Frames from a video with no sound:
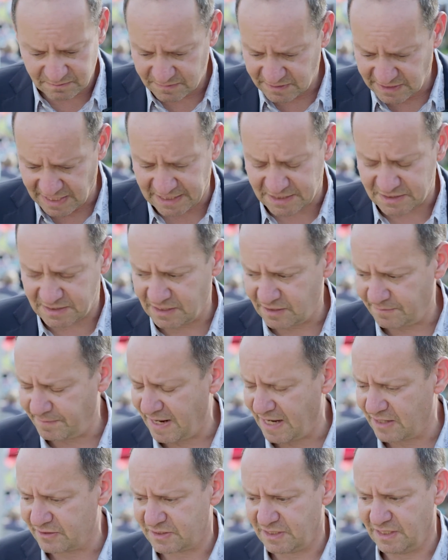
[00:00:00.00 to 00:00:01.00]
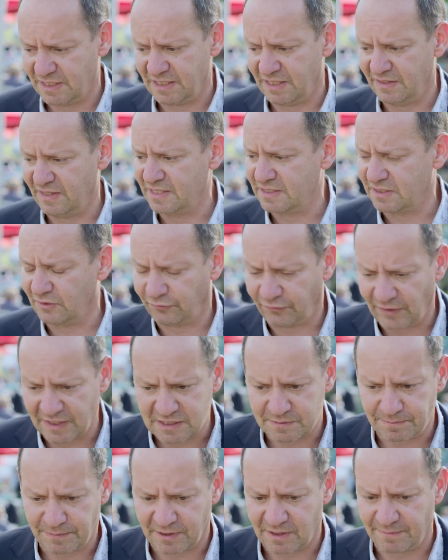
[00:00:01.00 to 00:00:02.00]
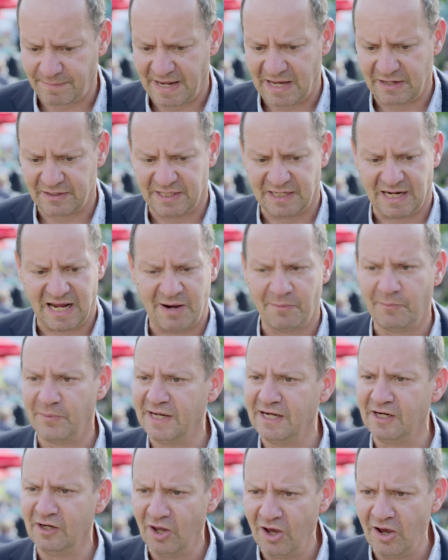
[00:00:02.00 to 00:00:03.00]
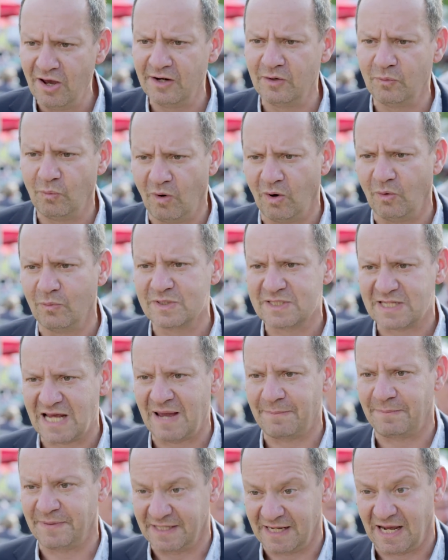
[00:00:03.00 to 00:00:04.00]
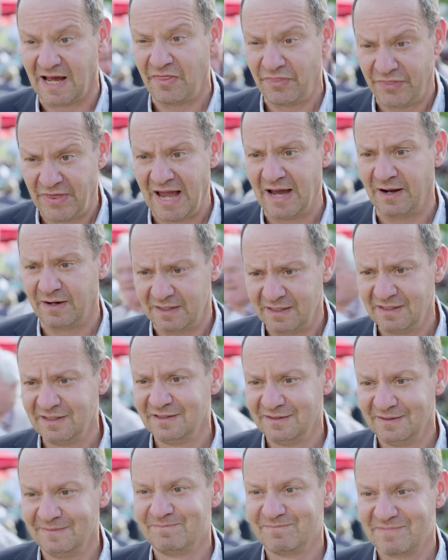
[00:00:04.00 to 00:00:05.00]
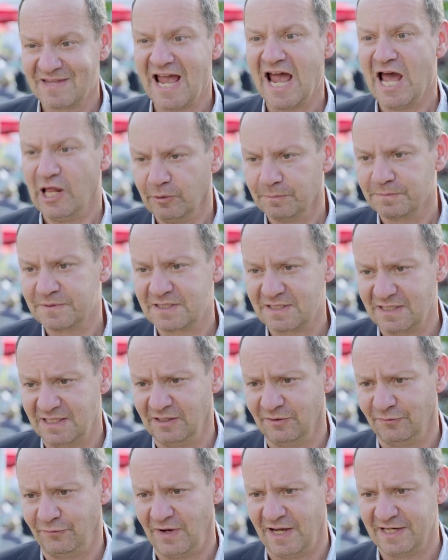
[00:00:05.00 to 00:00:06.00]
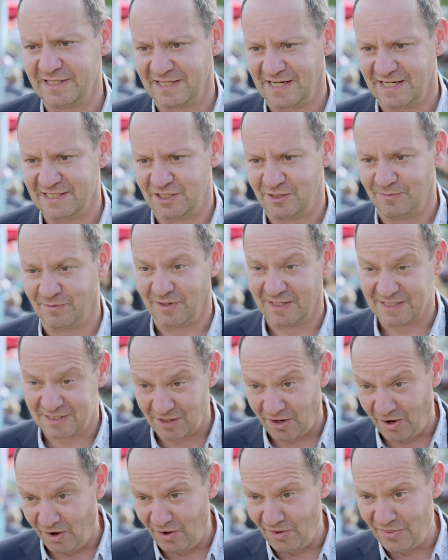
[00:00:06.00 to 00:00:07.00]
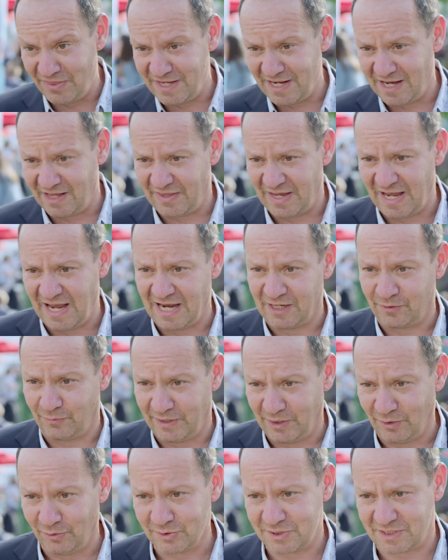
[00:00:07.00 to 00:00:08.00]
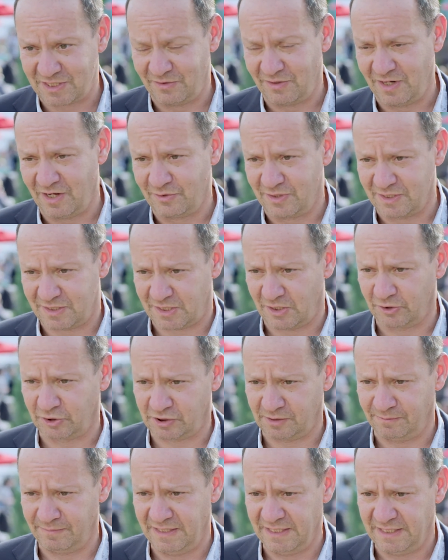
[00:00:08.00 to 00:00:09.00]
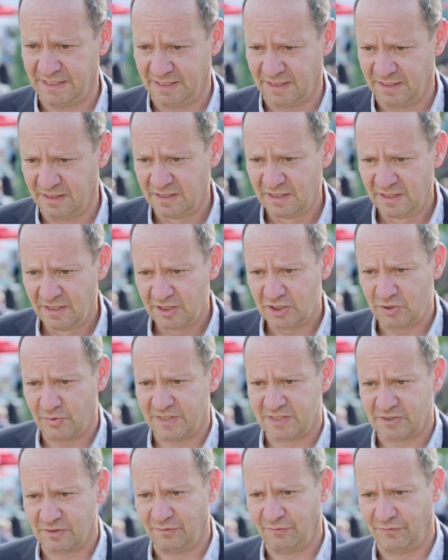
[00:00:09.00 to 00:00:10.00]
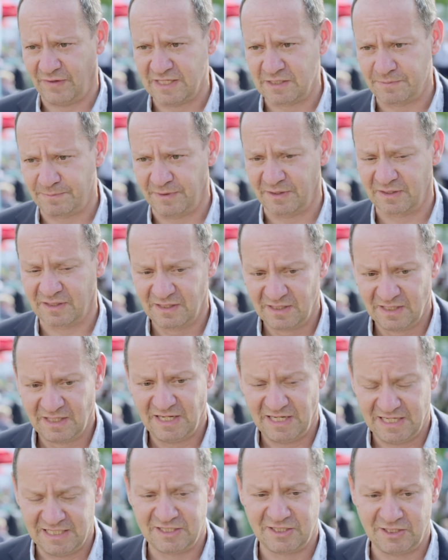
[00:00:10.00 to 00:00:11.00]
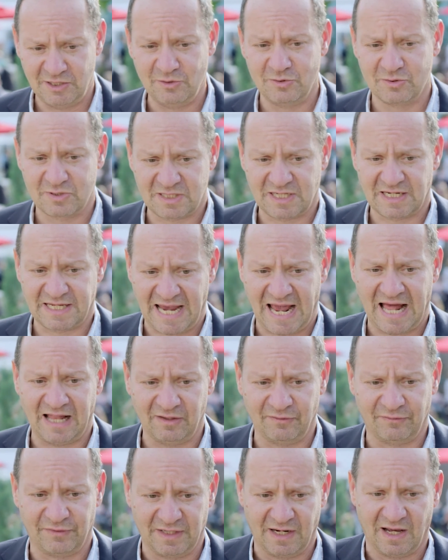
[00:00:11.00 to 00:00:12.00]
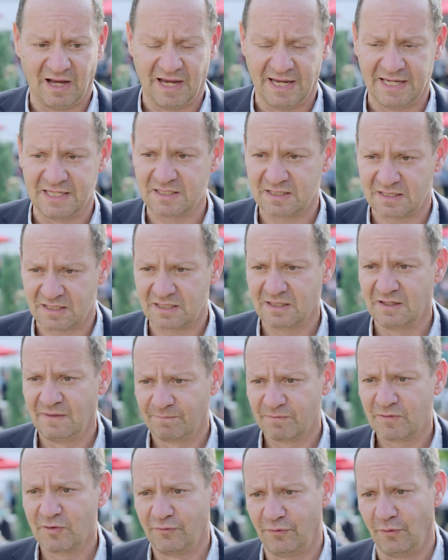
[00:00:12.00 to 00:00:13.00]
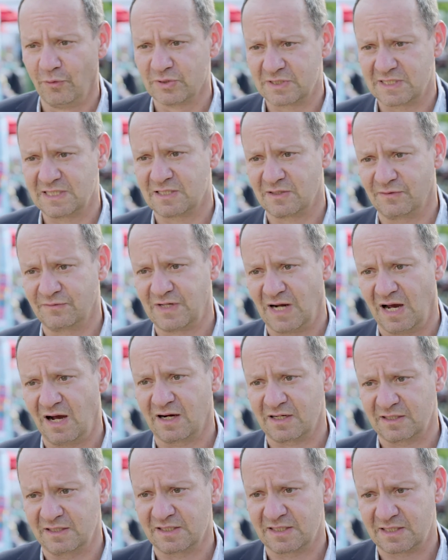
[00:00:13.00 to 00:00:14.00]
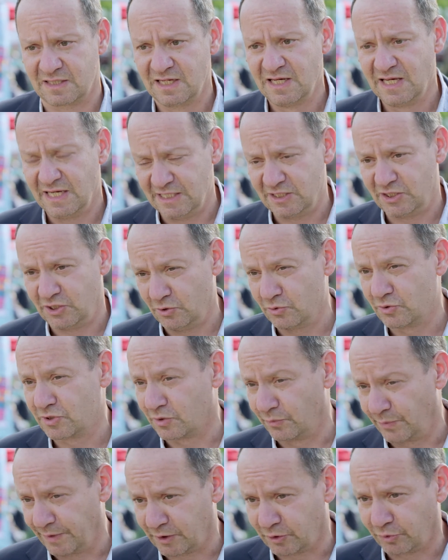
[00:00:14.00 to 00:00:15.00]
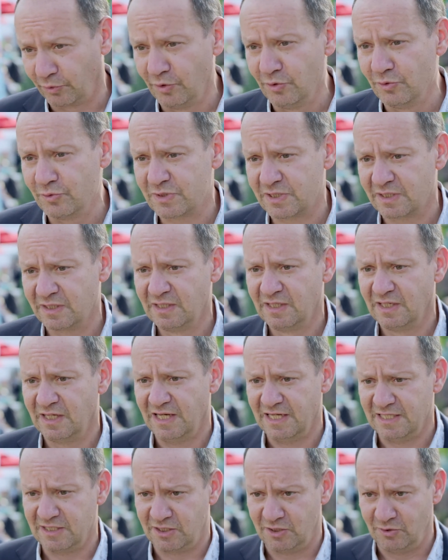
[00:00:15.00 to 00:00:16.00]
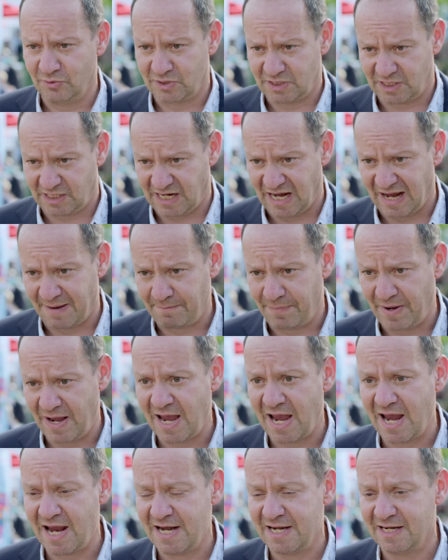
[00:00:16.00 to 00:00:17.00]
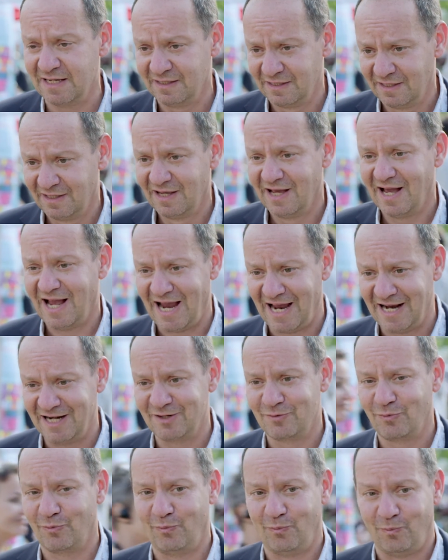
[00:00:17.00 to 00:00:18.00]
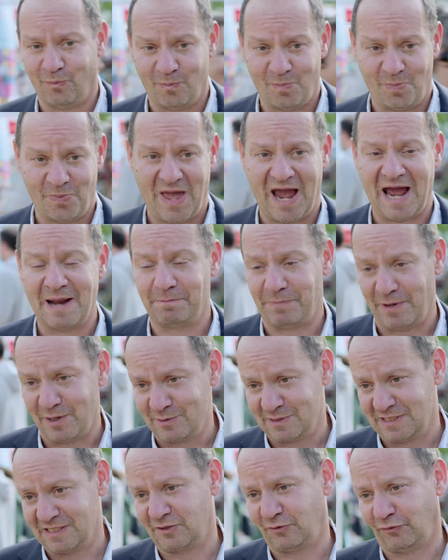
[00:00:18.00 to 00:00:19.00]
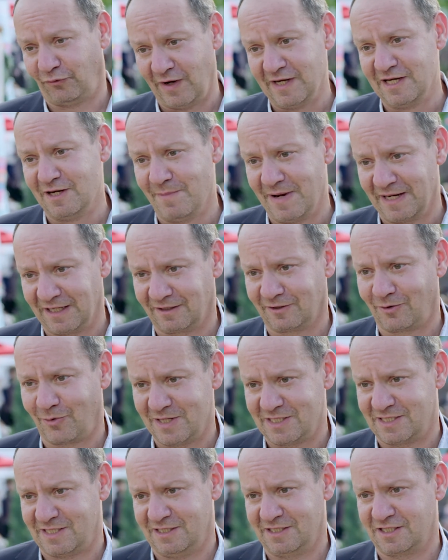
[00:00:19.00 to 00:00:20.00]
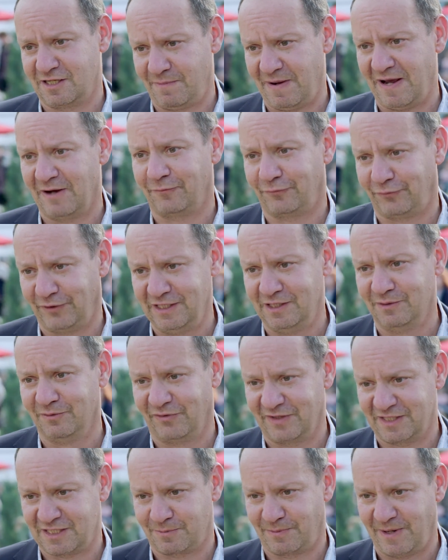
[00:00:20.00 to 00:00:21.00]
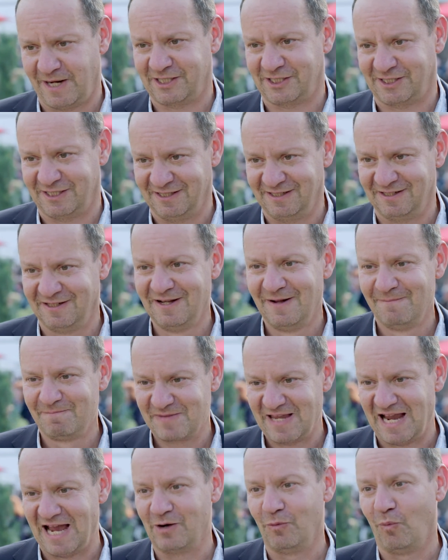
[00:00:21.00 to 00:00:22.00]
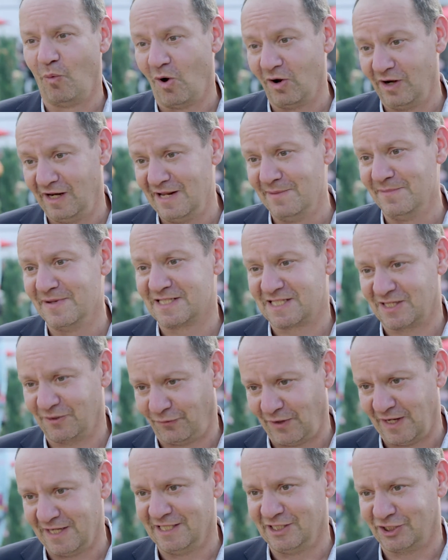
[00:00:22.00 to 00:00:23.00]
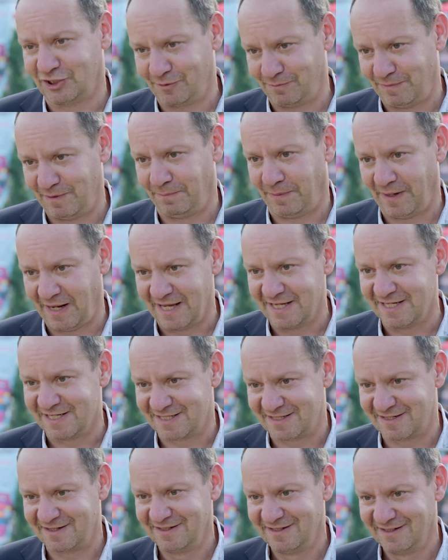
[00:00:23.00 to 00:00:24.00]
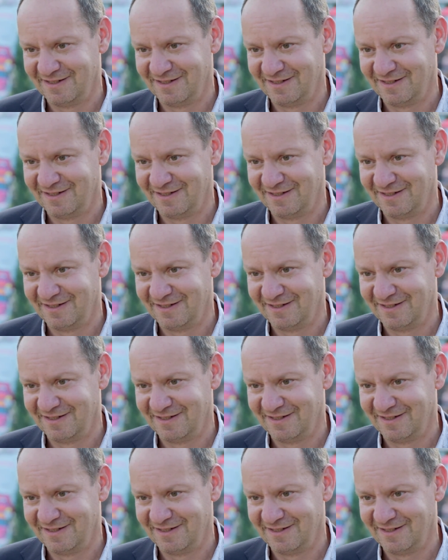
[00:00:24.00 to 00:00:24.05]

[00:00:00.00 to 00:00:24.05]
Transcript: texted about it and they did Facebook about it, and we learned what was happening, and that helps in the fight against human rights. On the other hand, we also know that social media, Twitter and Facebook, is used to galvanize forces of darkness, is used to recruit, is used to campaign, and that poses fundamental questions about freedom of expression and what limits, if any, should be placed